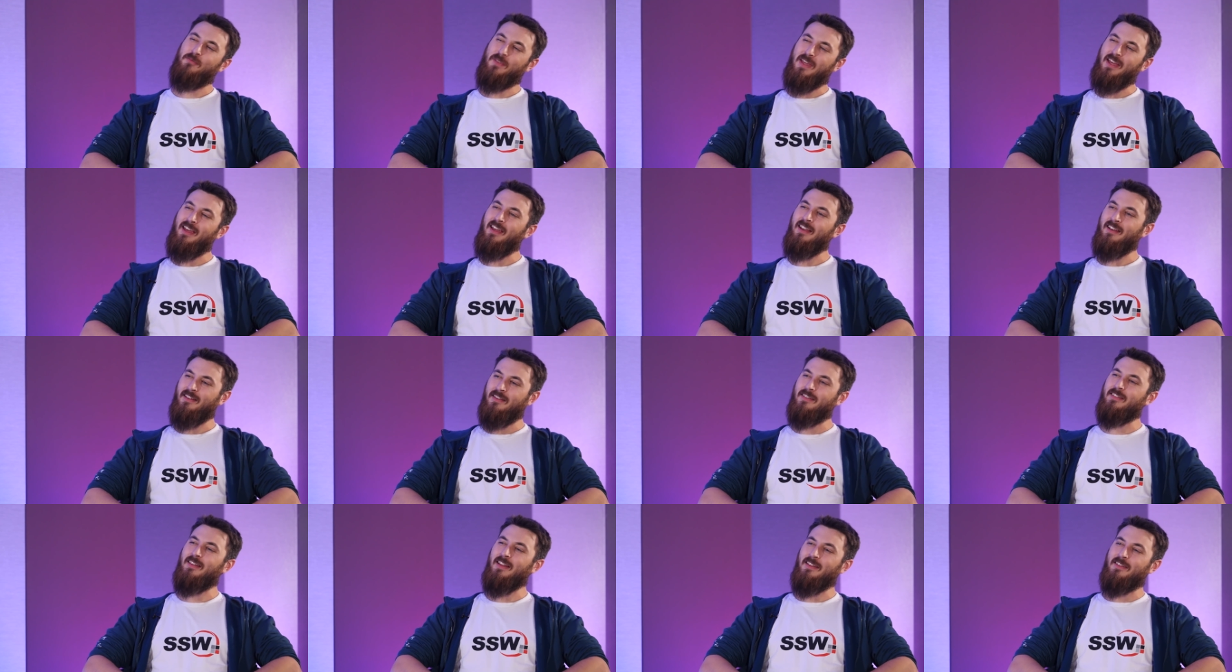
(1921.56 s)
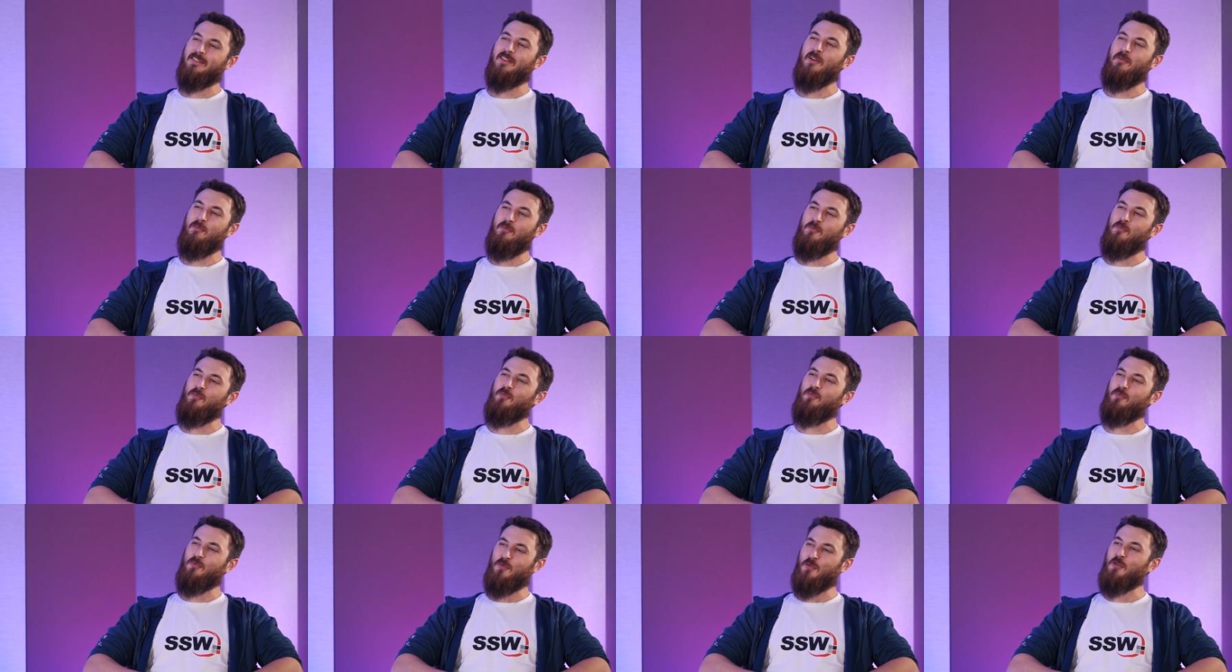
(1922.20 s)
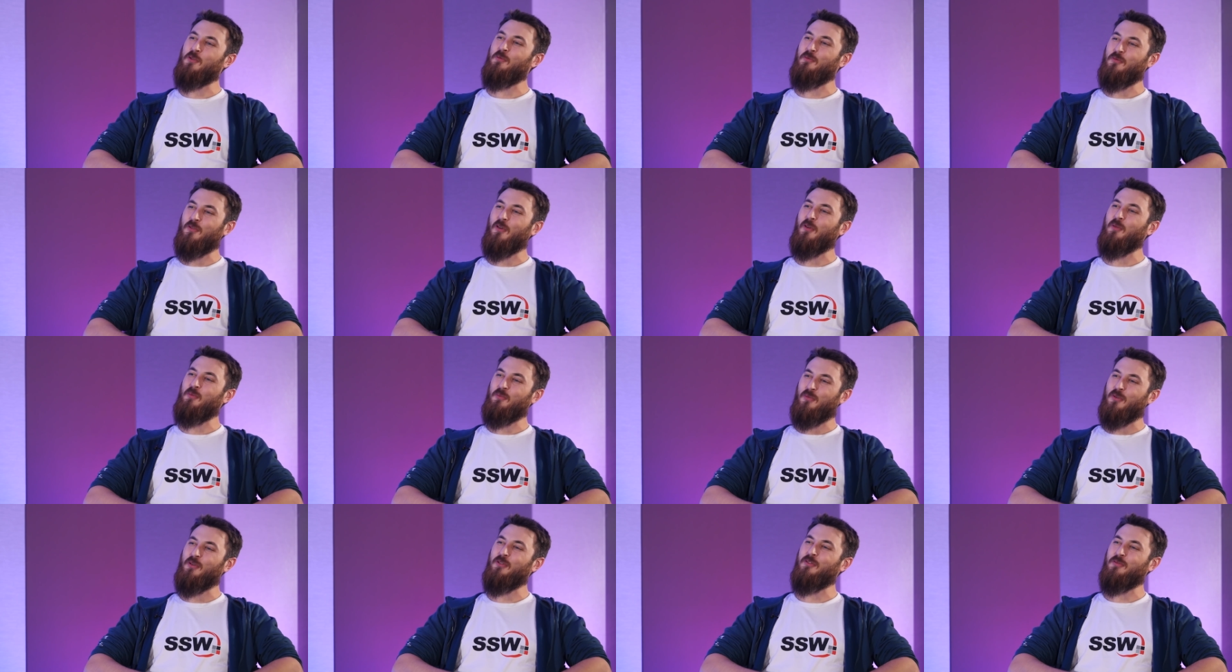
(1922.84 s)
There's some room for
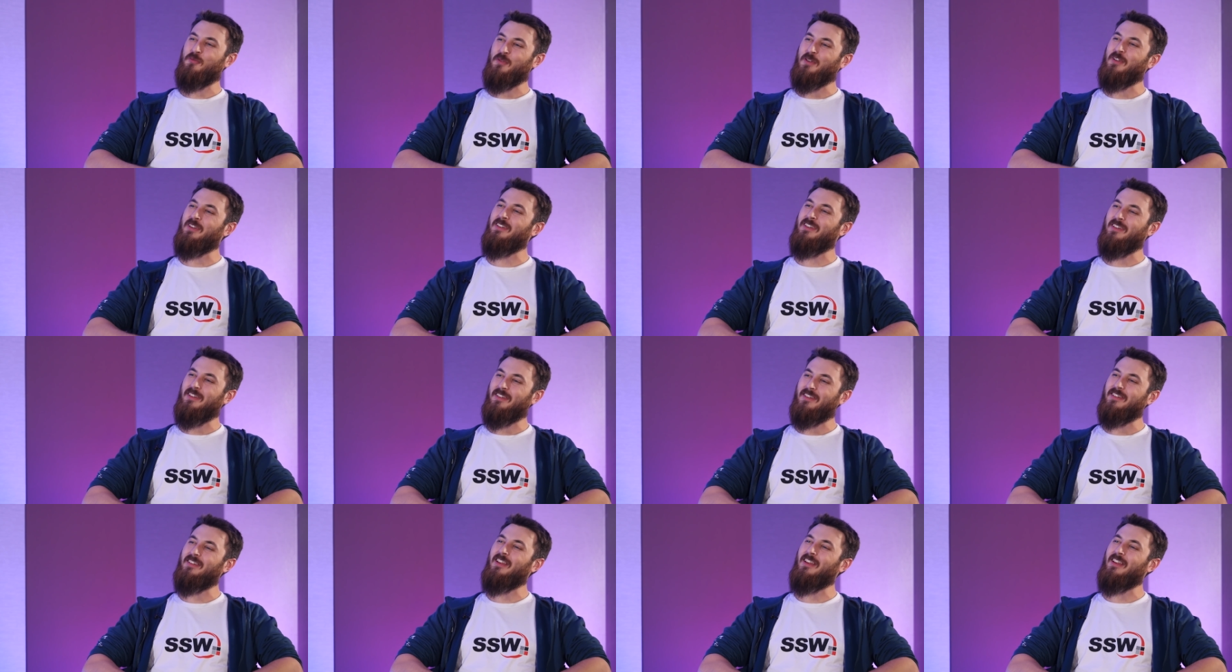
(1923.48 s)
improvement in this.